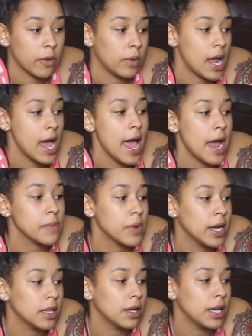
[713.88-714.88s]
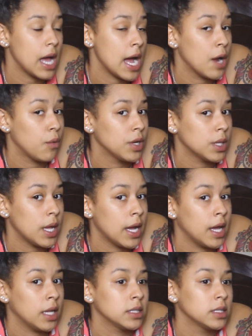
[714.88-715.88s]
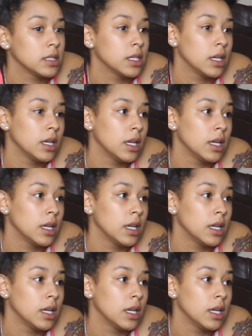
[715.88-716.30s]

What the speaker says: When I had Braylon, I realized